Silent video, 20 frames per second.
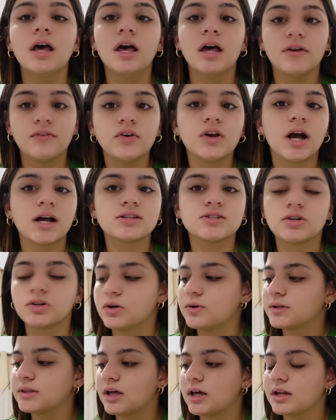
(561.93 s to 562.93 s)
If you guys don't
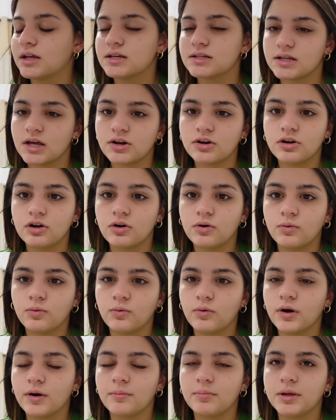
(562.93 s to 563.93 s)
know what that is, I don't know
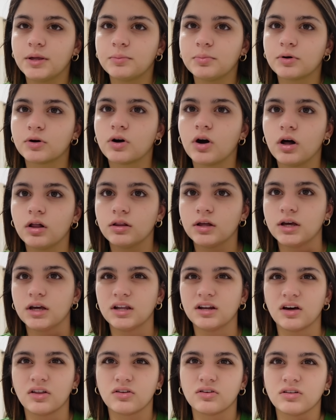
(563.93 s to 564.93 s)
what people call it
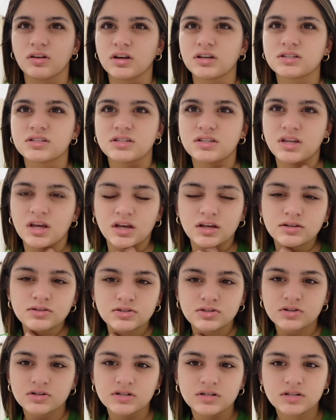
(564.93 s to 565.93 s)
in other like
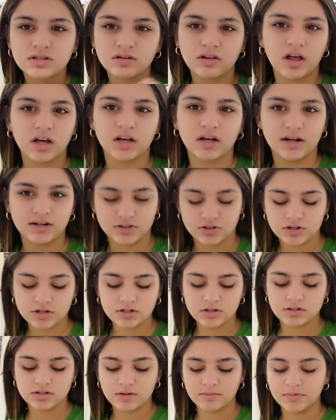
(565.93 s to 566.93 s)
states or like
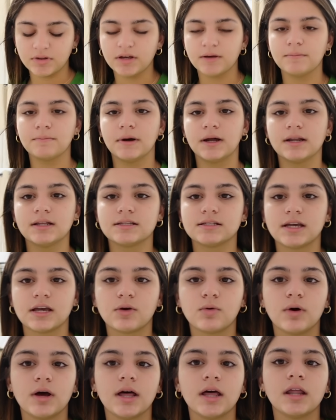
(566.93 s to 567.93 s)
countries or something, but it's
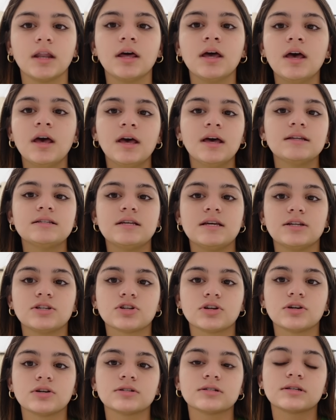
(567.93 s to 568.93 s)
like when
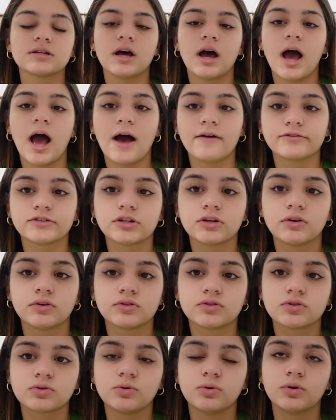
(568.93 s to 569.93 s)
teachers have to go to
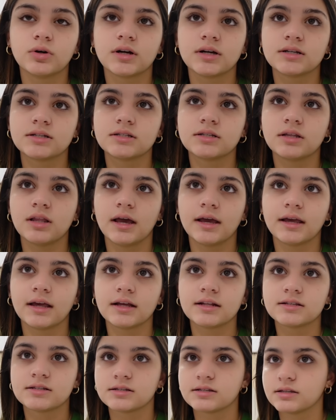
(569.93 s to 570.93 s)
school because like
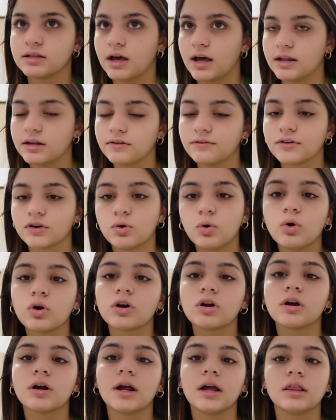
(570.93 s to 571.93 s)
it's the end of the
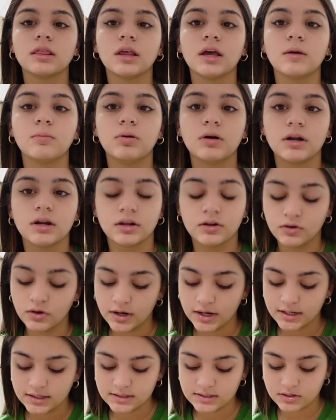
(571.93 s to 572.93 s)
quarter and they put in
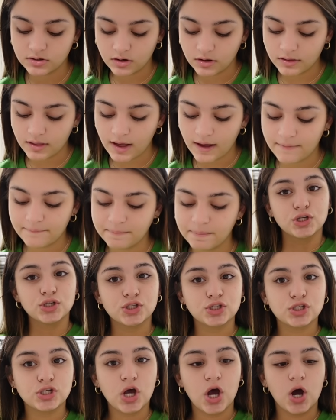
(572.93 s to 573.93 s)
grades and all that.
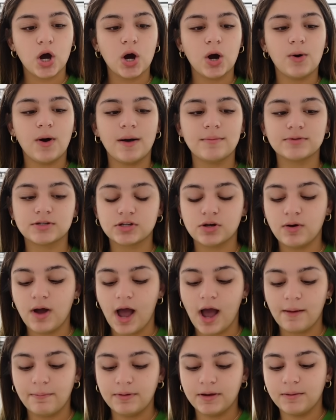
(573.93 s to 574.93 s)
So I'm so
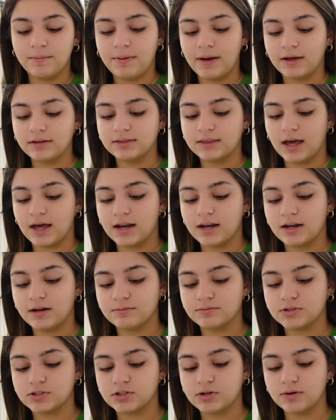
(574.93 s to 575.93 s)
happy about that, and
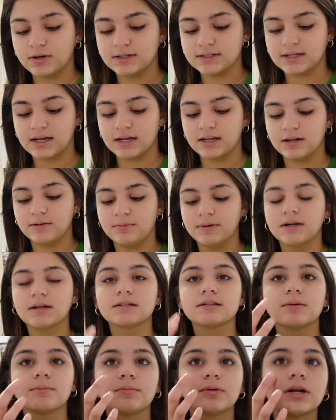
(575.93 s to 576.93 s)
I'm so excited
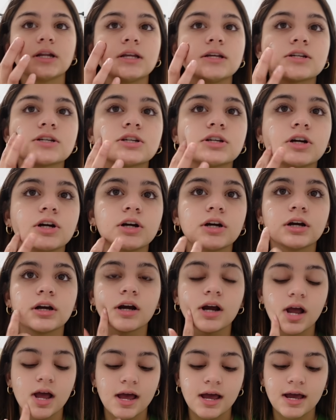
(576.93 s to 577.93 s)
because I'm pretty
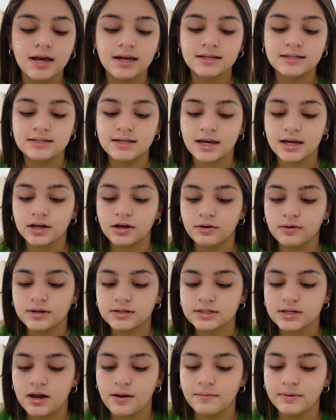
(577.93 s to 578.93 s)
sure Diego
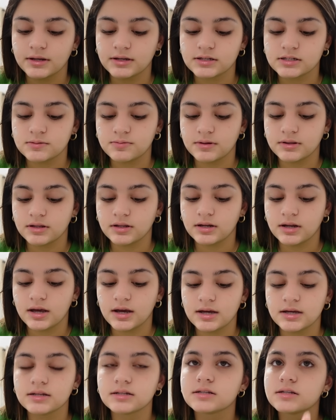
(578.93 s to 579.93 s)
is coming to spend the
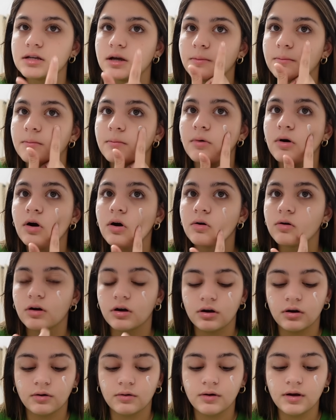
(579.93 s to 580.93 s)
night
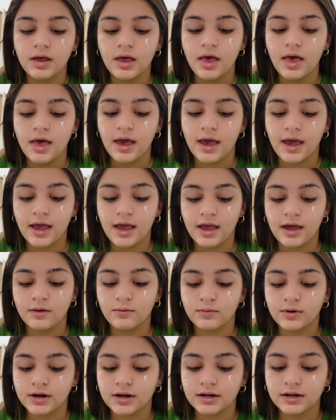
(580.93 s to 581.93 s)
tomorrow, and
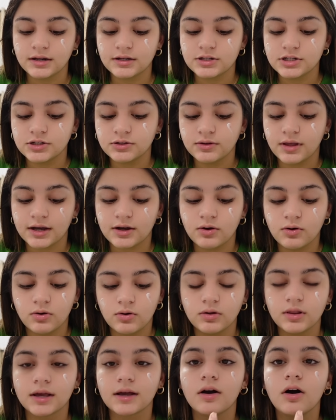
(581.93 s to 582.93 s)
we're gonna do like a
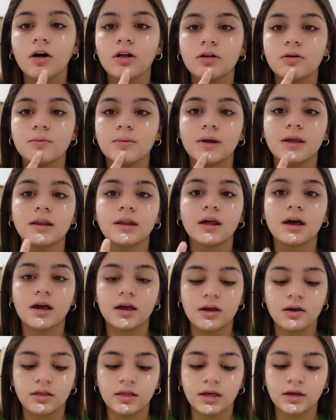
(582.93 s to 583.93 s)
whole like Halloween
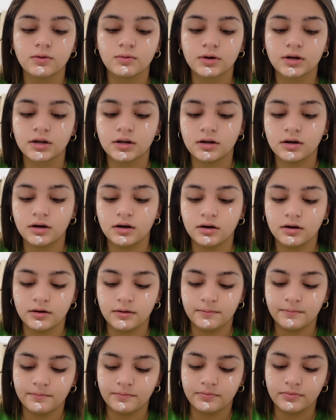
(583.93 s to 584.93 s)
night. Like, we're
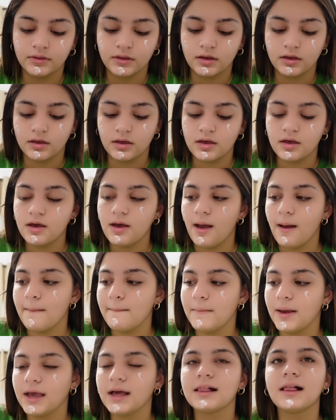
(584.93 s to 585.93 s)
gonna
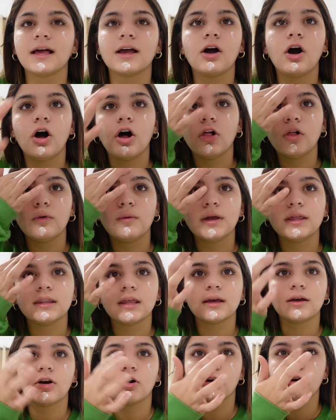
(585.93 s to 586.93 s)
make like Halloween,
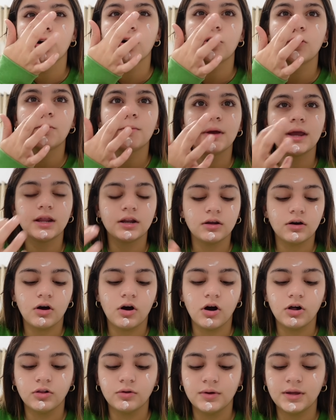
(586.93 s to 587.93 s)
like our homemade
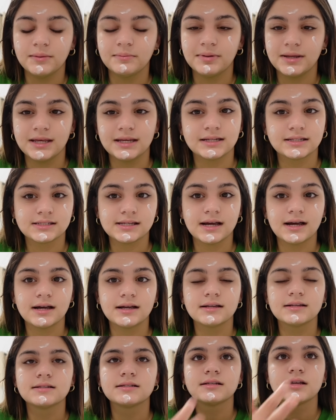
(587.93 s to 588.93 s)
Halloween
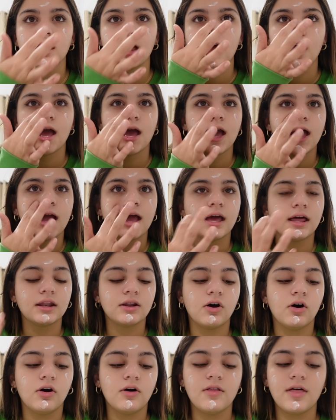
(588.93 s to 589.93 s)
pizzas and
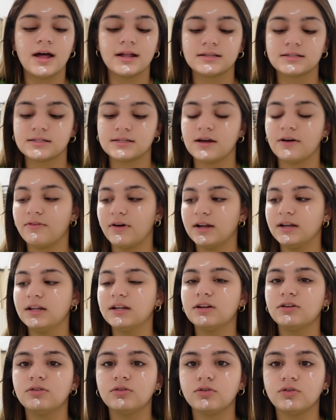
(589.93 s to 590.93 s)
all that stuff. I need
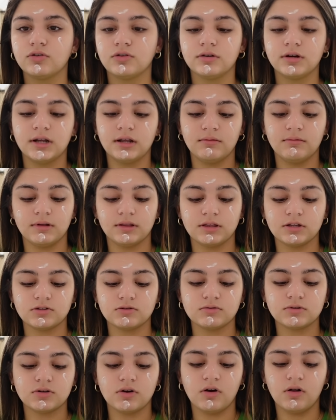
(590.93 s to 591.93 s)
a new crane, like this
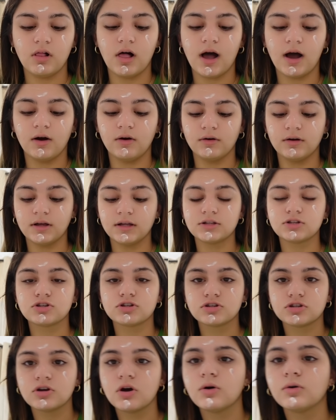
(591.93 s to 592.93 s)
one's all out. It's
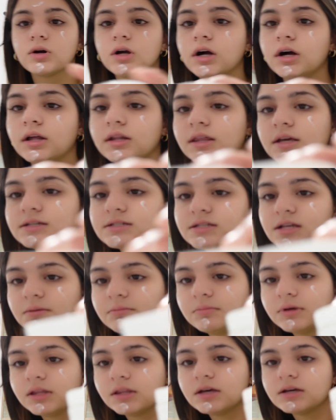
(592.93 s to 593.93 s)
so good. They
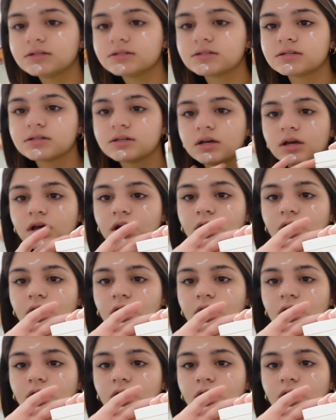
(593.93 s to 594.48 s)
sent me this